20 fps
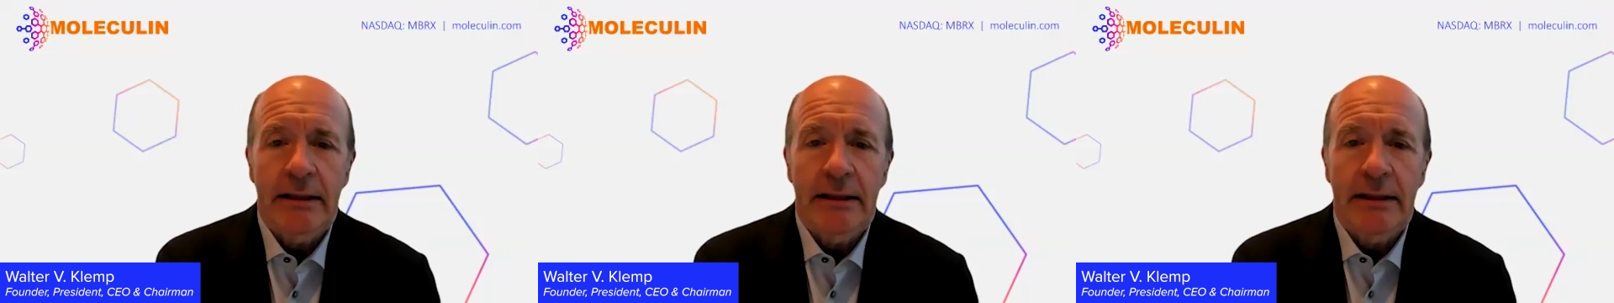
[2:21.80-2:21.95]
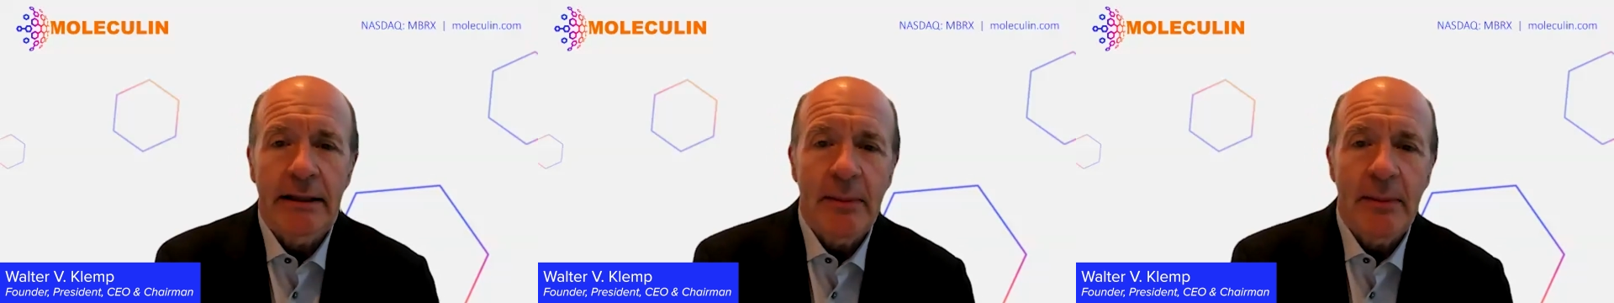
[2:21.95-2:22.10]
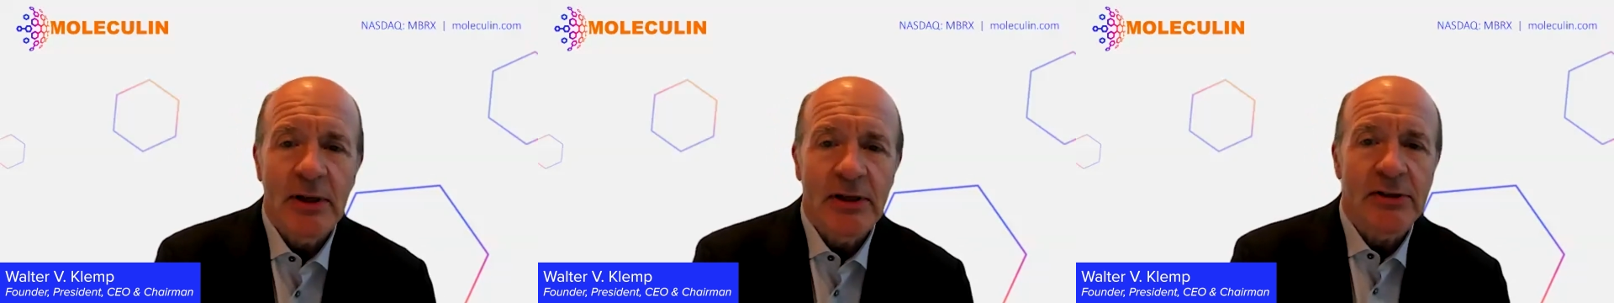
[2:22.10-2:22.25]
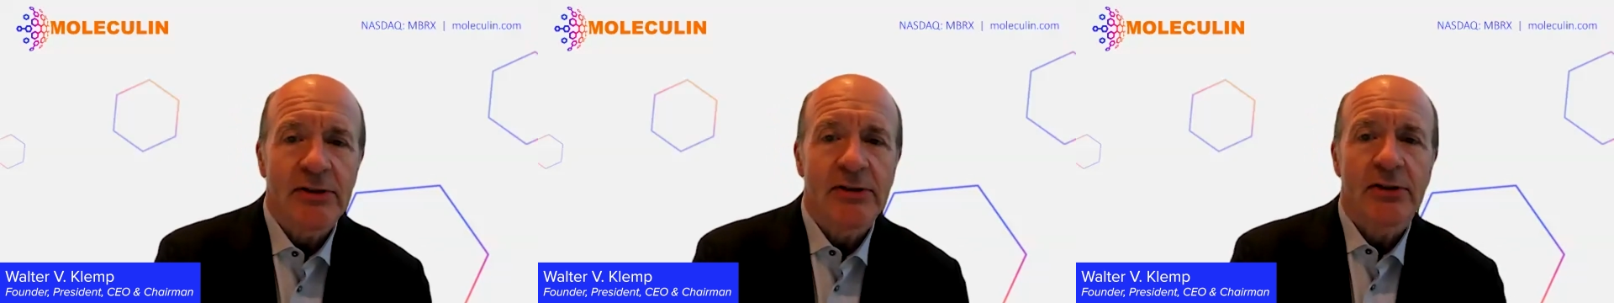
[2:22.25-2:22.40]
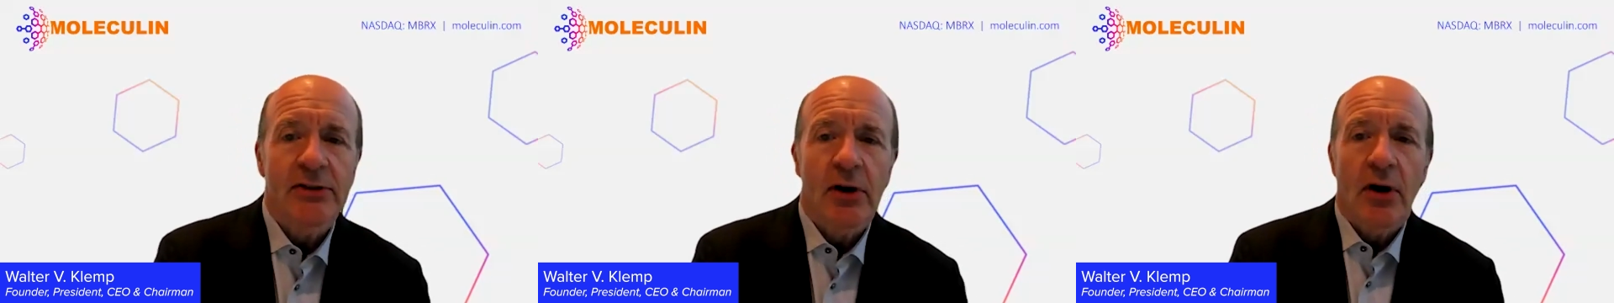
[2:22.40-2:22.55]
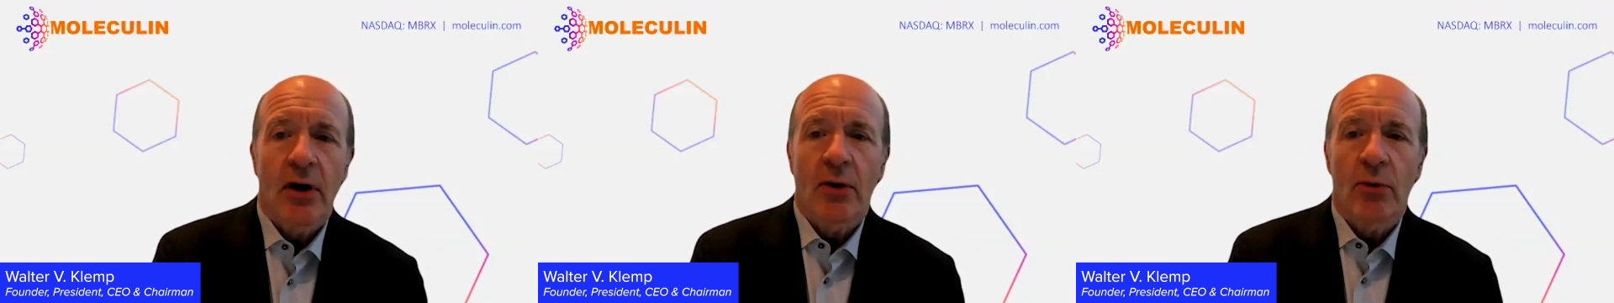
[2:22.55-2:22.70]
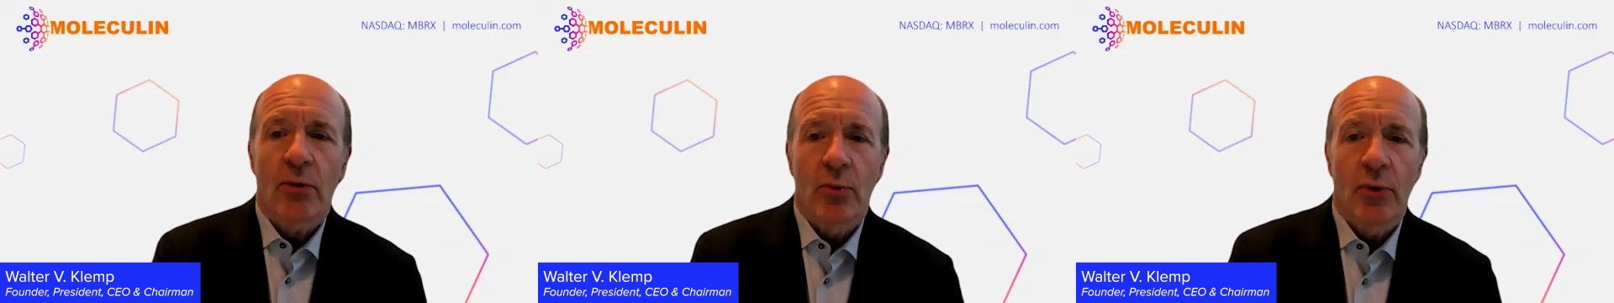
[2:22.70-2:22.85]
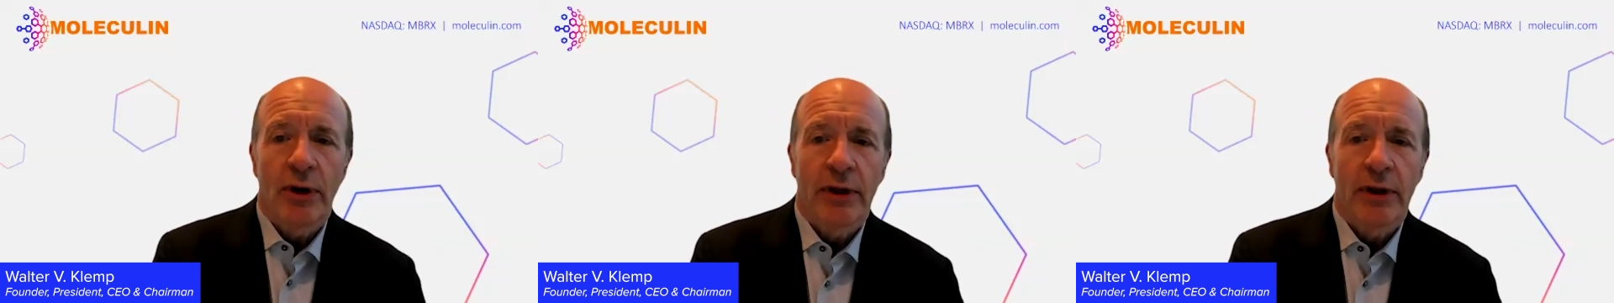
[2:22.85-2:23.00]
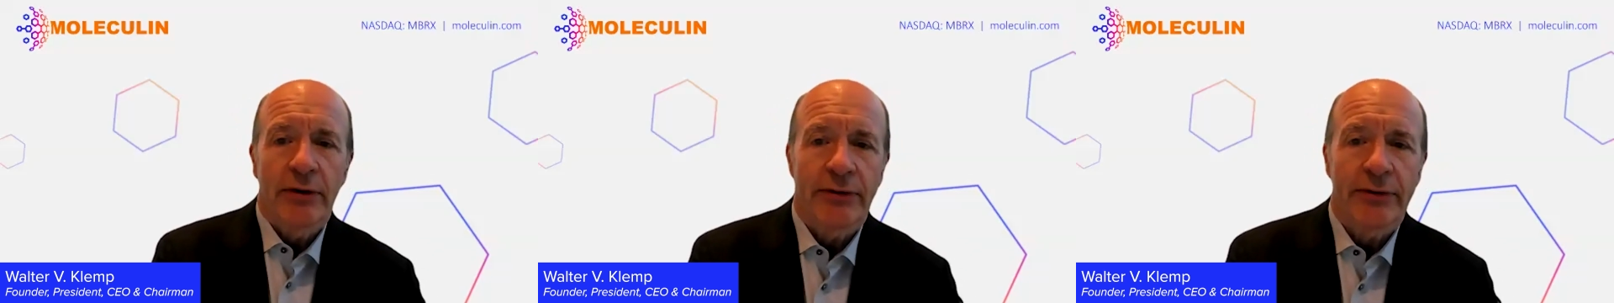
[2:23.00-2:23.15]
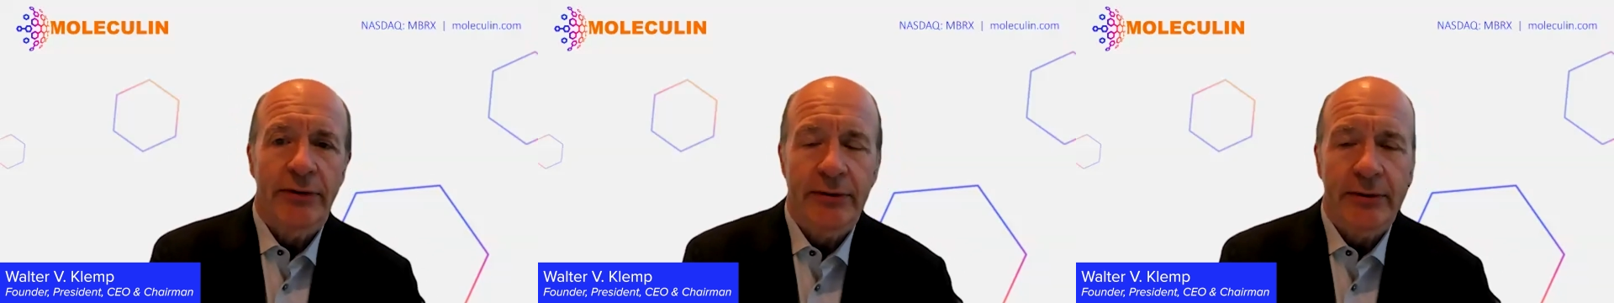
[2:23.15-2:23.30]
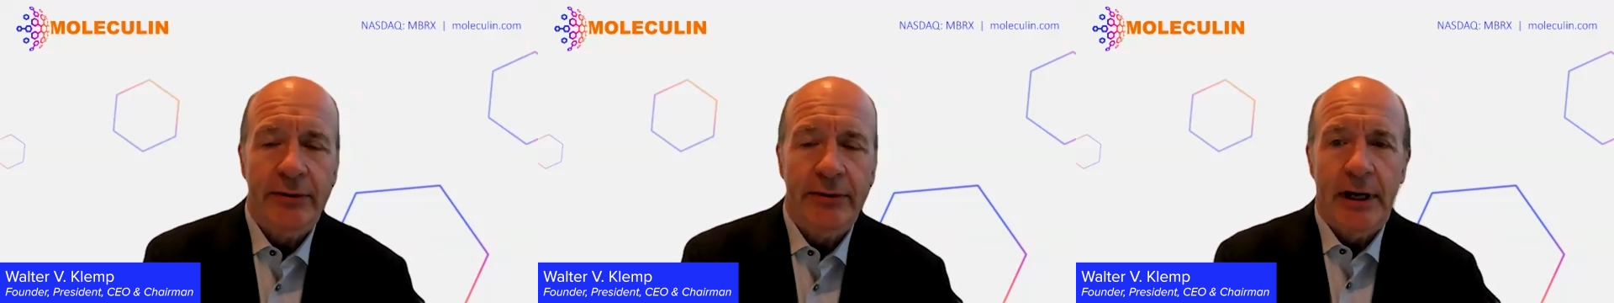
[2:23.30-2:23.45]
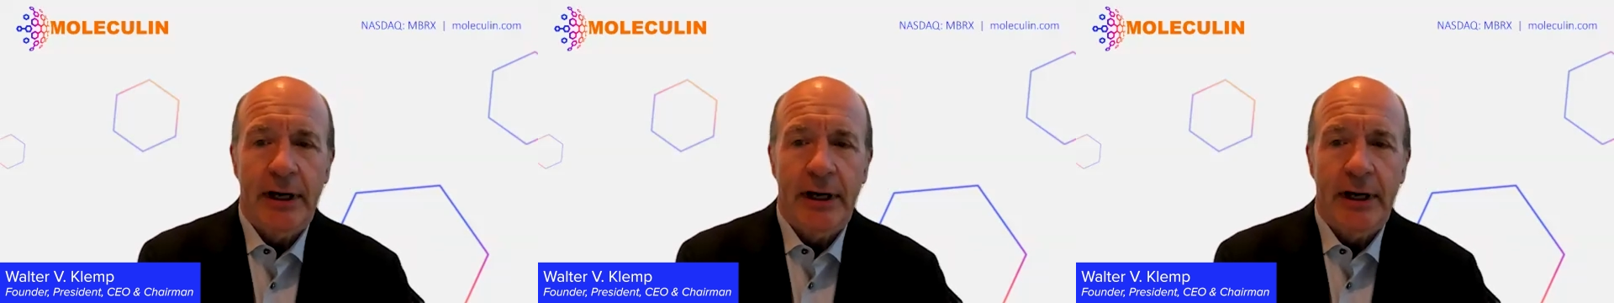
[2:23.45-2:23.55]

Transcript: Let me start with